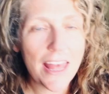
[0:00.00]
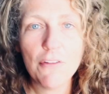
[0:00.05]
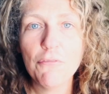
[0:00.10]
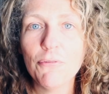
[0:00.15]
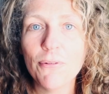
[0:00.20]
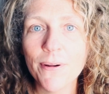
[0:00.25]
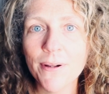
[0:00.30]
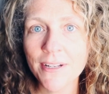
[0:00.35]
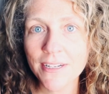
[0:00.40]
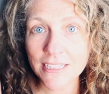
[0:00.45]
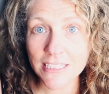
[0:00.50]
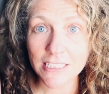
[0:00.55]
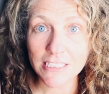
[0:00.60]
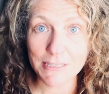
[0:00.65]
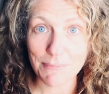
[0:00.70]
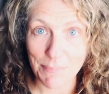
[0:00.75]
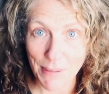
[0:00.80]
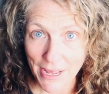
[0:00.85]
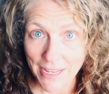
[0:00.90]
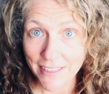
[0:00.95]
if we're going to
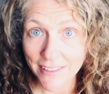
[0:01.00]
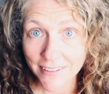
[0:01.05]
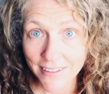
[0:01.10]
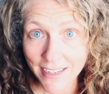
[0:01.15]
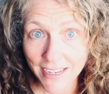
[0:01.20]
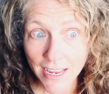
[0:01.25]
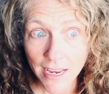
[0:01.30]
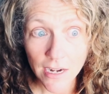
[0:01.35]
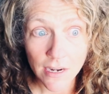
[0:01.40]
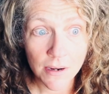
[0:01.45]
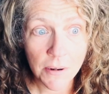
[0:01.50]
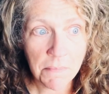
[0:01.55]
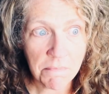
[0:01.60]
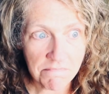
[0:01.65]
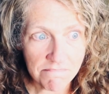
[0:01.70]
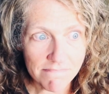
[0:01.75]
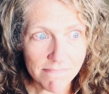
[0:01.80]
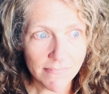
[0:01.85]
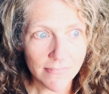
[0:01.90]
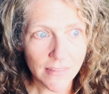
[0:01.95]
speculate
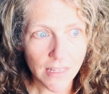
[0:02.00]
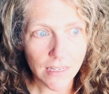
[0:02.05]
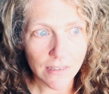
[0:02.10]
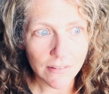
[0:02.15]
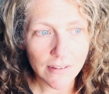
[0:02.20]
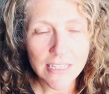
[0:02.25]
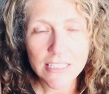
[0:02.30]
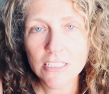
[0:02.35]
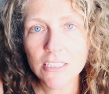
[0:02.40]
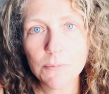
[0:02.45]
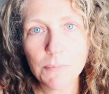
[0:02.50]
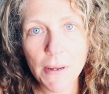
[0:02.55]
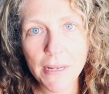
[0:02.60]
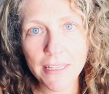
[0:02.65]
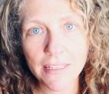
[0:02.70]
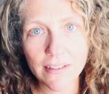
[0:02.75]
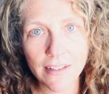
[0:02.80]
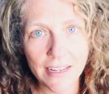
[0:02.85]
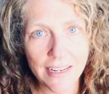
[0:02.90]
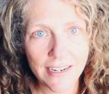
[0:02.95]
Let's
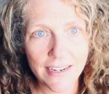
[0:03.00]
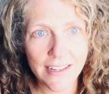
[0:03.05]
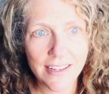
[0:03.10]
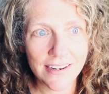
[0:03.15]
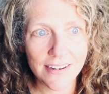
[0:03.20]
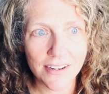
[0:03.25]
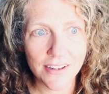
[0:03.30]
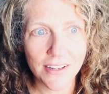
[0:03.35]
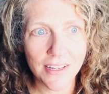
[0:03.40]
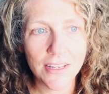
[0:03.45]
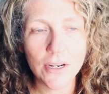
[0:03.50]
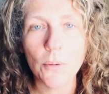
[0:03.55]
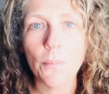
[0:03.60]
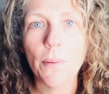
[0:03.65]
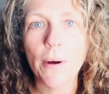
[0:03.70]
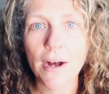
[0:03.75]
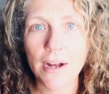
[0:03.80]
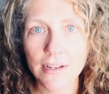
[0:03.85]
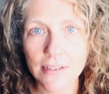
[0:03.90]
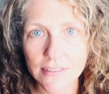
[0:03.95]
speculate in a, in a
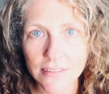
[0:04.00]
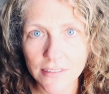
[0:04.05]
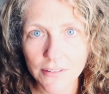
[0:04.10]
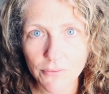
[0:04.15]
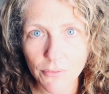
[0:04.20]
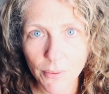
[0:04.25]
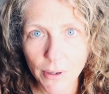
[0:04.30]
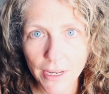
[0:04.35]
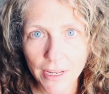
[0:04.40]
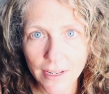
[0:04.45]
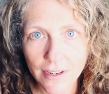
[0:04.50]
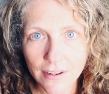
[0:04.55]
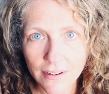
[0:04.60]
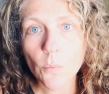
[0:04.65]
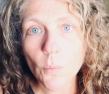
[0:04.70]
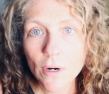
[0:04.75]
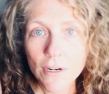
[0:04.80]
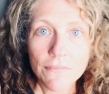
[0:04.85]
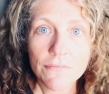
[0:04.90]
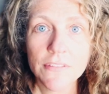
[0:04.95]
positive way.
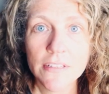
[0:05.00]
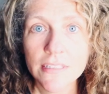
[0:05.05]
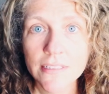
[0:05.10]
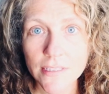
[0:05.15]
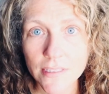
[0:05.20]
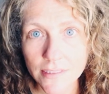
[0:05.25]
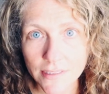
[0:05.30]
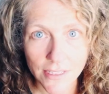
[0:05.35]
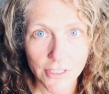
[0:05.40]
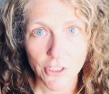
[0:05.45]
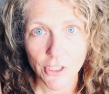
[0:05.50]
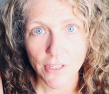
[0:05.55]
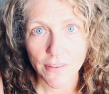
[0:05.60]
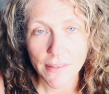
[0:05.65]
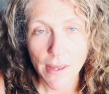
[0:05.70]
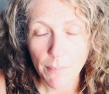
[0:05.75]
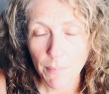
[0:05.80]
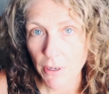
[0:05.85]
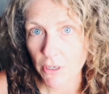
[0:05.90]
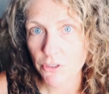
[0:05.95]
What if this decision
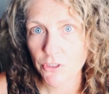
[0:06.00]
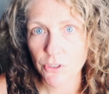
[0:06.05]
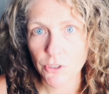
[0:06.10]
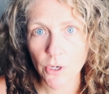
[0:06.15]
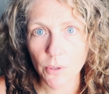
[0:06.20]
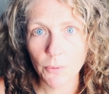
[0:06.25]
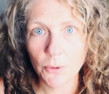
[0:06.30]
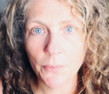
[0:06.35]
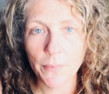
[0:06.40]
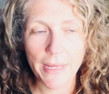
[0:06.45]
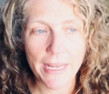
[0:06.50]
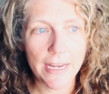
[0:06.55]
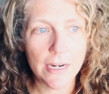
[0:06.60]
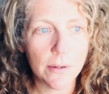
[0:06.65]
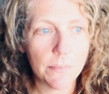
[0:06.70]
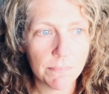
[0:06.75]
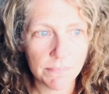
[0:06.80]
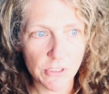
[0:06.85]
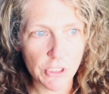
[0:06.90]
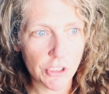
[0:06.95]
that Barnes & Noble
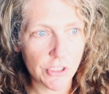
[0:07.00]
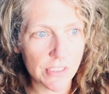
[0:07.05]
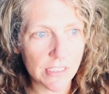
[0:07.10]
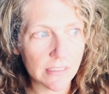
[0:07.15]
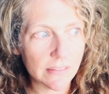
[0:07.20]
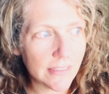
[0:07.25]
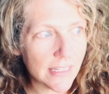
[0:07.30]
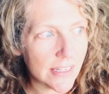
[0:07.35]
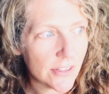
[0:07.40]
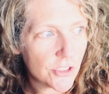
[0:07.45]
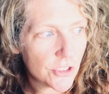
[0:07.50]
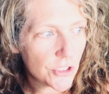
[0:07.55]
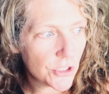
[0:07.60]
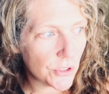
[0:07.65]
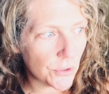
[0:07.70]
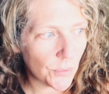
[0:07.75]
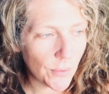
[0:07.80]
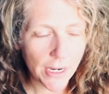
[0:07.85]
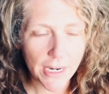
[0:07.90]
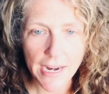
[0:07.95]
made just leads
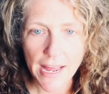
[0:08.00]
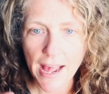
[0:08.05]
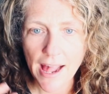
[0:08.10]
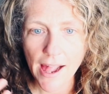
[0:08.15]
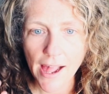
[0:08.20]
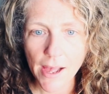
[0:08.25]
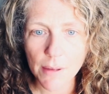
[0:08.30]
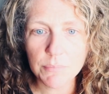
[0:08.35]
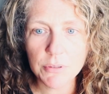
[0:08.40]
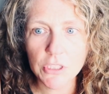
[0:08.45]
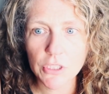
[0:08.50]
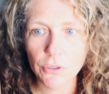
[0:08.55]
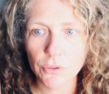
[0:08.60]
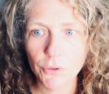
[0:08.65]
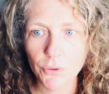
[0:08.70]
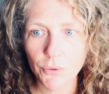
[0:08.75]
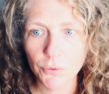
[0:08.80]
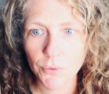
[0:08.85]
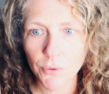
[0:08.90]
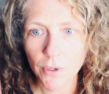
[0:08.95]
to an
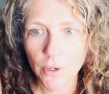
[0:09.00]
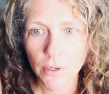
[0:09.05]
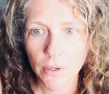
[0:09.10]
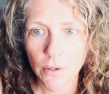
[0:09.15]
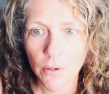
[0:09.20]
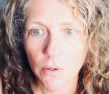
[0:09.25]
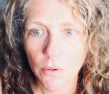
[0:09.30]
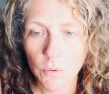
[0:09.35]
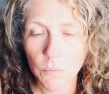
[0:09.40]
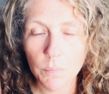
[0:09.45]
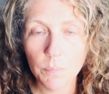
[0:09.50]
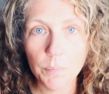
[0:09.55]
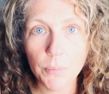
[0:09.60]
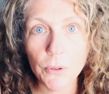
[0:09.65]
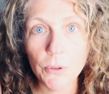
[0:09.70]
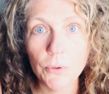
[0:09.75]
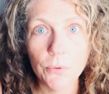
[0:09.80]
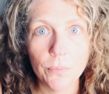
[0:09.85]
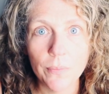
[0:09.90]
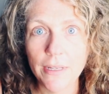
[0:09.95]
absolute
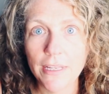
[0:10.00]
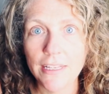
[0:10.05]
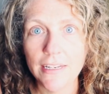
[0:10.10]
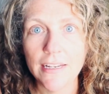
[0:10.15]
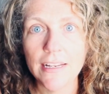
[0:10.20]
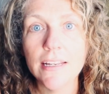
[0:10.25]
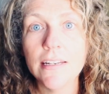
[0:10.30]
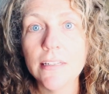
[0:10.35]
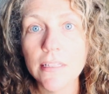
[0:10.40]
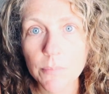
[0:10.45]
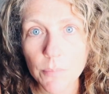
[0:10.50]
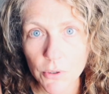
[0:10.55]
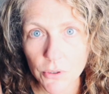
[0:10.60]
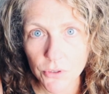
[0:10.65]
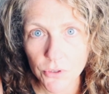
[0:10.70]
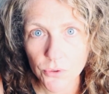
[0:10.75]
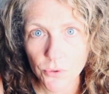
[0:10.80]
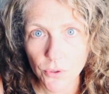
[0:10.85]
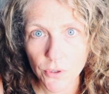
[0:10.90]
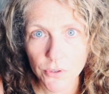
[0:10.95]
boom in indie
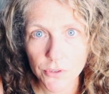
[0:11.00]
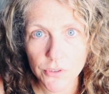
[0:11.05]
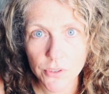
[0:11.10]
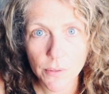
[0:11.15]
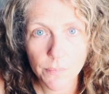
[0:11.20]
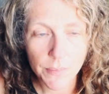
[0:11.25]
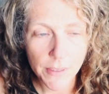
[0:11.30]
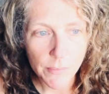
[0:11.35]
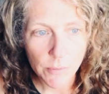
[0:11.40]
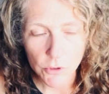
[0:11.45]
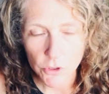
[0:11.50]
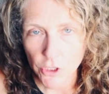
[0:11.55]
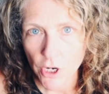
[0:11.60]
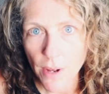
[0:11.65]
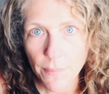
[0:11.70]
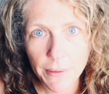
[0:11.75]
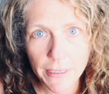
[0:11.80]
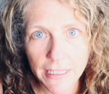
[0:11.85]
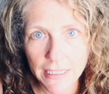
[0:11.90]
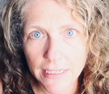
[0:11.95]
bookstores. People
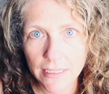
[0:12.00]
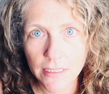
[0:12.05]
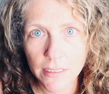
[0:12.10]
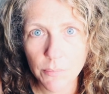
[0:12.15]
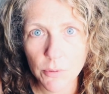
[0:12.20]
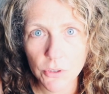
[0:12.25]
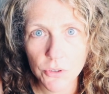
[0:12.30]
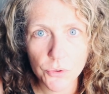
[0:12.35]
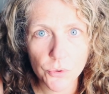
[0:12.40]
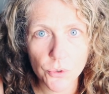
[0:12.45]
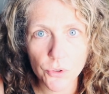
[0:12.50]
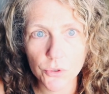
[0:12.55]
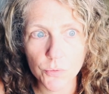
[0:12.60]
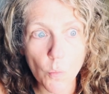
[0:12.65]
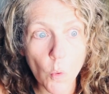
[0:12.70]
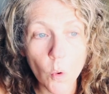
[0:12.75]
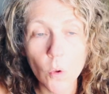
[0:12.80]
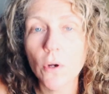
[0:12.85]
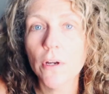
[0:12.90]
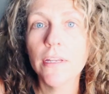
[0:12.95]
shopping at indie bookstores,
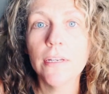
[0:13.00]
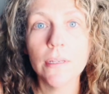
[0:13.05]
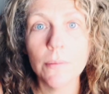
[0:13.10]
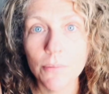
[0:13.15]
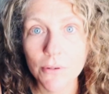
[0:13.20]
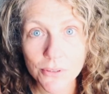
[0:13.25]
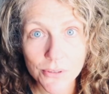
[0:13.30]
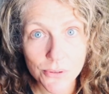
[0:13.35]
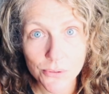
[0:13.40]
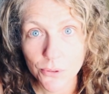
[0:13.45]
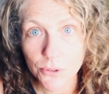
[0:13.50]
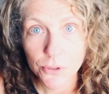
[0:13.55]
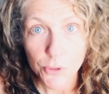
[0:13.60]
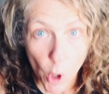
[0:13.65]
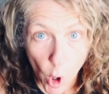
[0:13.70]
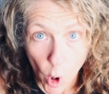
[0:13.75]
more indie bookstores